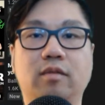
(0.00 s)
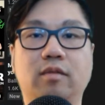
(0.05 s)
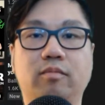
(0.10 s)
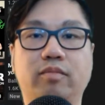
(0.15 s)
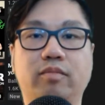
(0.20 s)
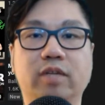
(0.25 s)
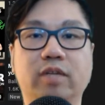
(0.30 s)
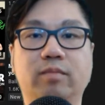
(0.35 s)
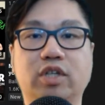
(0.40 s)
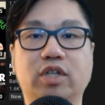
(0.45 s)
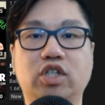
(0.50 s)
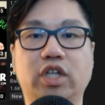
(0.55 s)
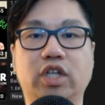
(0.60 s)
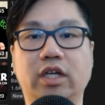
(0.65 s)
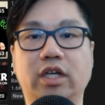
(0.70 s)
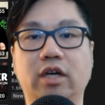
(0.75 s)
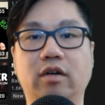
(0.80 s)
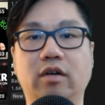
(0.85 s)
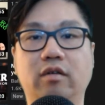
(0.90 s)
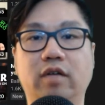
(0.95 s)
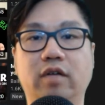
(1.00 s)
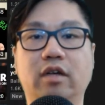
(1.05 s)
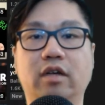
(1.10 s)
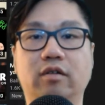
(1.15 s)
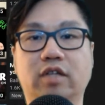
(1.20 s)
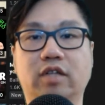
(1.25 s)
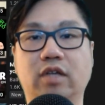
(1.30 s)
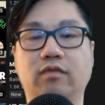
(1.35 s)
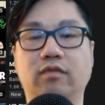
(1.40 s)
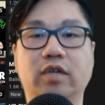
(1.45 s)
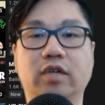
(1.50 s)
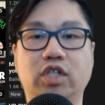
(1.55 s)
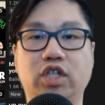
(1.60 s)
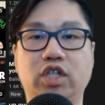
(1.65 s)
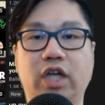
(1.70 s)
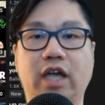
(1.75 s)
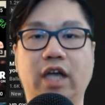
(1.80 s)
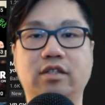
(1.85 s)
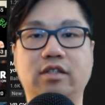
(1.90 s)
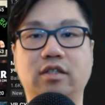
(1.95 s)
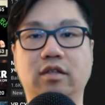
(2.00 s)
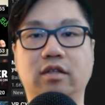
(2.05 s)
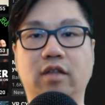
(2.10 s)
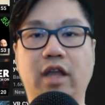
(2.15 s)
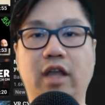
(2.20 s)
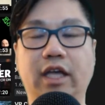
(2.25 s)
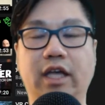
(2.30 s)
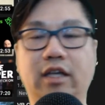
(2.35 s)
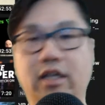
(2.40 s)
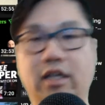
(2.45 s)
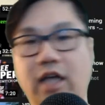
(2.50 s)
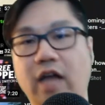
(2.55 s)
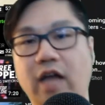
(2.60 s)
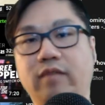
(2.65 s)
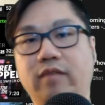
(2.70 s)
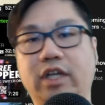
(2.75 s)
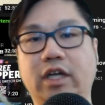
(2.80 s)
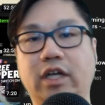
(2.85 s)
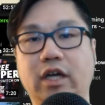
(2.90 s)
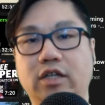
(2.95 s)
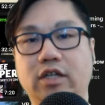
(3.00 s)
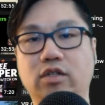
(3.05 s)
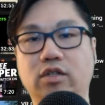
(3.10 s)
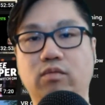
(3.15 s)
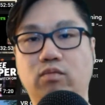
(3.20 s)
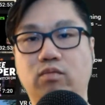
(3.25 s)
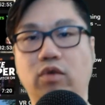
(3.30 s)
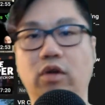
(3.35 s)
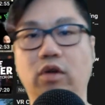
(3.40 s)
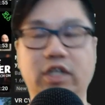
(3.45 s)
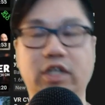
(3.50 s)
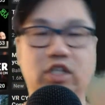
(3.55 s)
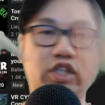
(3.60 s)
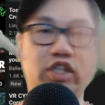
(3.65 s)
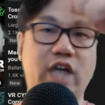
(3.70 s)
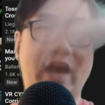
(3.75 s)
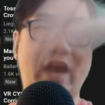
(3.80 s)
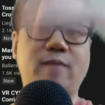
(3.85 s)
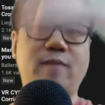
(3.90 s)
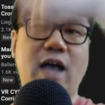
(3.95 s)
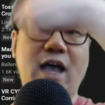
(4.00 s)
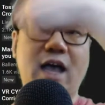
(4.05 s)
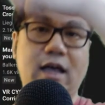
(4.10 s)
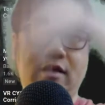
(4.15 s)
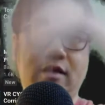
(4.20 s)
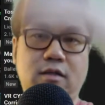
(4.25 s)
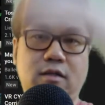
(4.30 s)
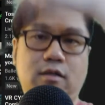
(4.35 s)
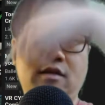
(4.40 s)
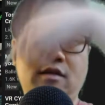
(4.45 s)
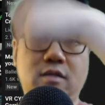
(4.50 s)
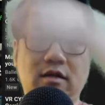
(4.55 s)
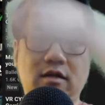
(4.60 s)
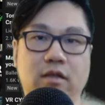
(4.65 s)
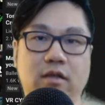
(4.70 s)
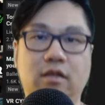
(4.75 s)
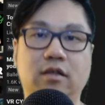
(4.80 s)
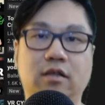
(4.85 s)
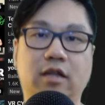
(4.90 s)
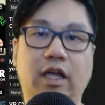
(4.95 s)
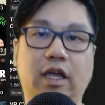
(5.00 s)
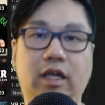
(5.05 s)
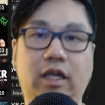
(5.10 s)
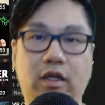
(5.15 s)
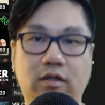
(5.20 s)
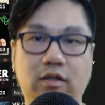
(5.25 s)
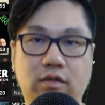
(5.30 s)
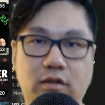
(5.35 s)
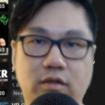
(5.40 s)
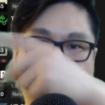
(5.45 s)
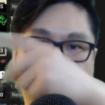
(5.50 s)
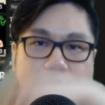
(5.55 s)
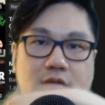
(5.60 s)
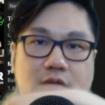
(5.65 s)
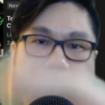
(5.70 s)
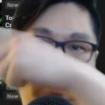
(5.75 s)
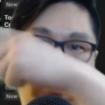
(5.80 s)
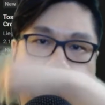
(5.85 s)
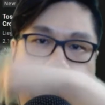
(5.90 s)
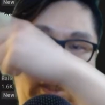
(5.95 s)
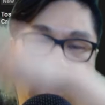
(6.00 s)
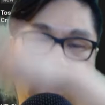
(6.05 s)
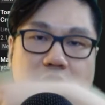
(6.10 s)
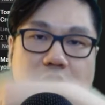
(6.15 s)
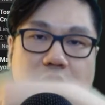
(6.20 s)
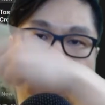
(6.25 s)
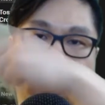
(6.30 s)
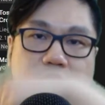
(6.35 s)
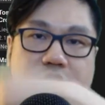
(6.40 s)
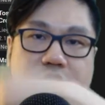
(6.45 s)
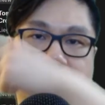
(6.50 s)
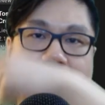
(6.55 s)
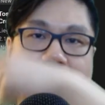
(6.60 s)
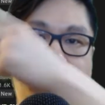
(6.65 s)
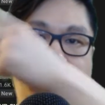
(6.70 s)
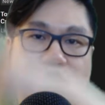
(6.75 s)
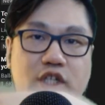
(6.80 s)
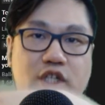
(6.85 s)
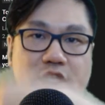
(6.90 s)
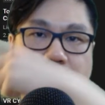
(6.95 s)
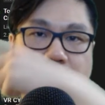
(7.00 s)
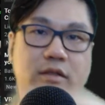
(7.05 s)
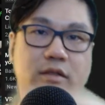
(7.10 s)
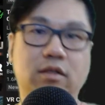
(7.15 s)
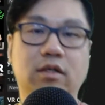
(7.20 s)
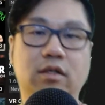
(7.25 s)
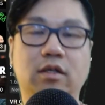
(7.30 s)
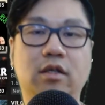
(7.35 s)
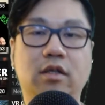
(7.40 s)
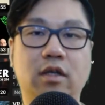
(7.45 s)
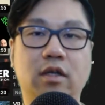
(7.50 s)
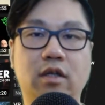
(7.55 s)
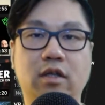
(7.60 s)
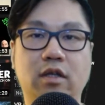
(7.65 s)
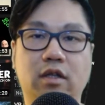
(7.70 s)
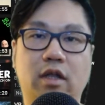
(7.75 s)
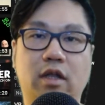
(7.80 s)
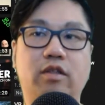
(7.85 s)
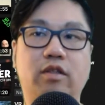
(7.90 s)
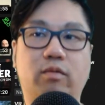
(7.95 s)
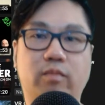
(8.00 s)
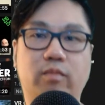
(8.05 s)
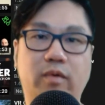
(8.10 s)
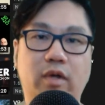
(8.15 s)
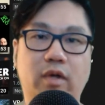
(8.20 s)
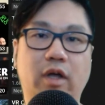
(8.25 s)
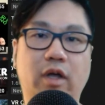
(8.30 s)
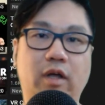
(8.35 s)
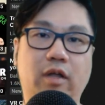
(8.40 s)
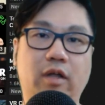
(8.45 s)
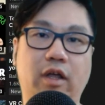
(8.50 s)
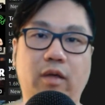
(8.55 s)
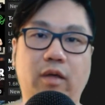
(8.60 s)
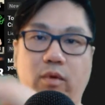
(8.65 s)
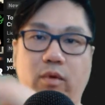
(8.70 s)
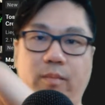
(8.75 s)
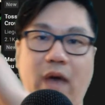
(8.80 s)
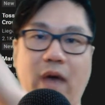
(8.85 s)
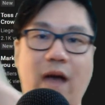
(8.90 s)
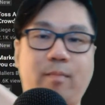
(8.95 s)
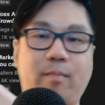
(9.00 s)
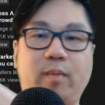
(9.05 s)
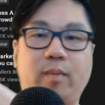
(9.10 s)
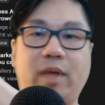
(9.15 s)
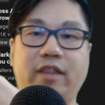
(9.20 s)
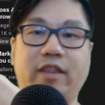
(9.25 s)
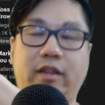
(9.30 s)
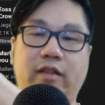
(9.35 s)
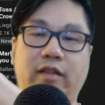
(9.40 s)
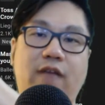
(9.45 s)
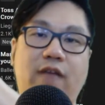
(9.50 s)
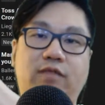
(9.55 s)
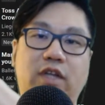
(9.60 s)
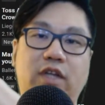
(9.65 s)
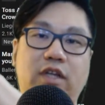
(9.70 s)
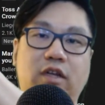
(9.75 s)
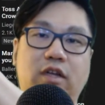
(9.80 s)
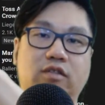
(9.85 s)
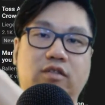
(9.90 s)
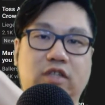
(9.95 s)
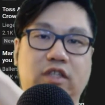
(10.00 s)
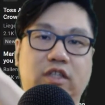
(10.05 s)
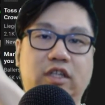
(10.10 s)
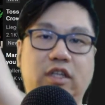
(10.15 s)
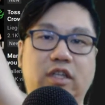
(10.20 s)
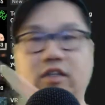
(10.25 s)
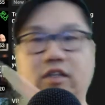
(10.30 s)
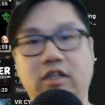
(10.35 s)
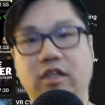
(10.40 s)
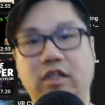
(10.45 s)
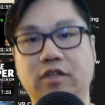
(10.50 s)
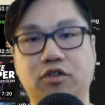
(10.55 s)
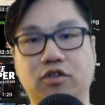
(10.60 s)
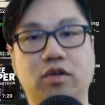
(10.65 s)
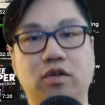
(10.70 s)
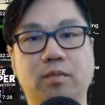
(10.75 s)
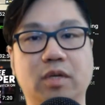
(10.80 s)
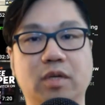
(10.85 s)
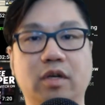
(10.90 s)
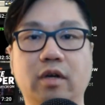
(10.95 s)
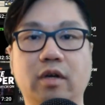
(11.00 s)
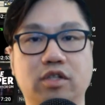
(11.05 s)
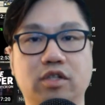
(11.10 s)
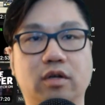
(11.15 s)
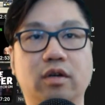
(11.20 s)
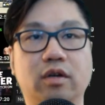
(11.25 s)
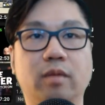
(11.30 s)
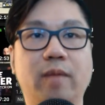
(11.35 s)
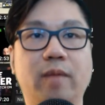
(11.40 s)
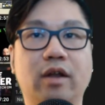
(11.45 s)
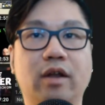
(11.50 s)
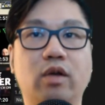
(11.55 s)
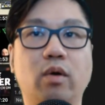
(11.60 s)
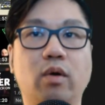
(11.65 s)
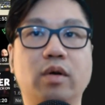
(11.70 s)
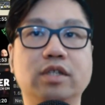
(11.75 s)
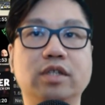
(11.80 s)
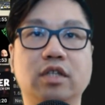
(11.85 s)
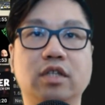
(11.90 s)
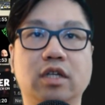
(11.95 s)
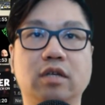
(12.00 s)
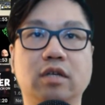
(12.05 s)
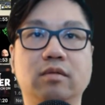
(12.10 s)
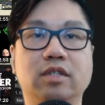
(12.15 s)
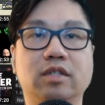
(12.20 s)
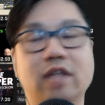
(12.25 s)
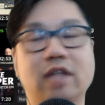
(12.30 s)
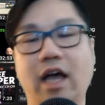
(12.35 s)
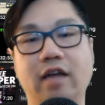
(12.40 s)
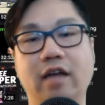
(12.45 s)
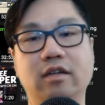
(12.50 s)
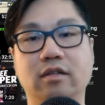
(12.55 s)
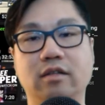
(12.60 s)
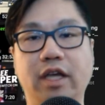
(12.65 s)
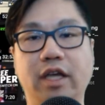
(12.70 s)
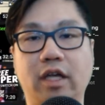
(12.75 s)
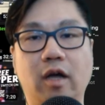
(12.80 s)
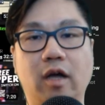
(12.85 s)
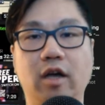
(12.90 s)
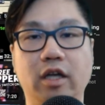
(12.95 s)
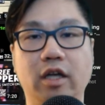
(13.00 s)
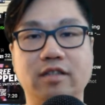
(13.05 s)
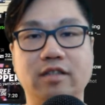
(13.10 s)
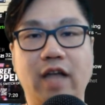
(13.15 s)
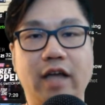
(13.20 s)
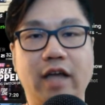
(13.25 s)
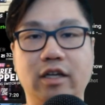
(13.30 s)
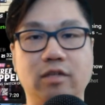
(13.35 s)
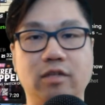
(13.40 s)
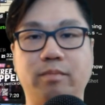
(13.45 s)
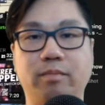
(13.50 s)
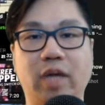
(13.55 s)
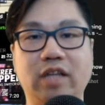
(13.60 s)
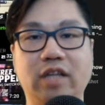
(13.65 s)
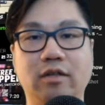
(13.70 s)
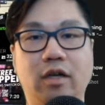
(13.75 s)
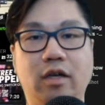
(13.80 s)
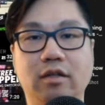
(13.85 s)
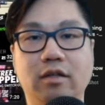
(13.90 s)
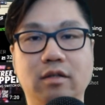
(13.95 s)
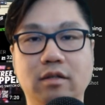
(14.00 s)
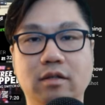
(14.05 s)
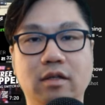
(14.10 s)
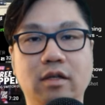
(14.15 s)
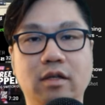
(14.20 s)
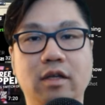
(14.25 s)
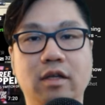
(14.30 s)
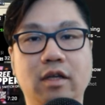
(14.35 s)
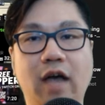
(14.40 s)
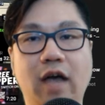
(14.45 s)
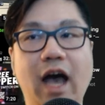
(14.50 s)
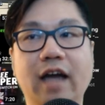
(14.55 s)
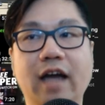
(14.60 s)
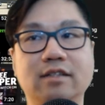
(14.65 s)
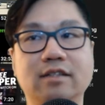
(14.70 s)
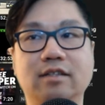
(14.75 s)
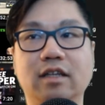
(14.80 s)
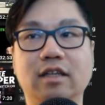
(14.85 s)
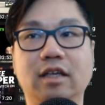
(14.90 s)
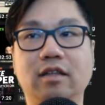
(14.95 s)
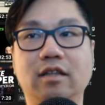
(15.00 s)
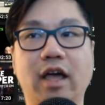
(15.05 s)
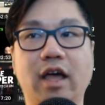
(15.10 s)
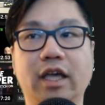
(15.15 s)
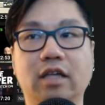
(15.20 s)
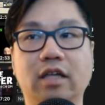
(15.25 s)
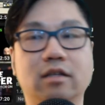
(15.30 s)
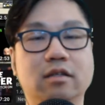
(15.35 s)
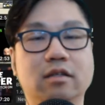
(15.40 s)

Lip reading: in Pachinko, it'll give you a chance to like kind of like a rolling jackpot, like a slot machine, and the will pop up on the left and it'll distribute a certain amount of coins to you. It's not like it's not a butt ton. Honestly, like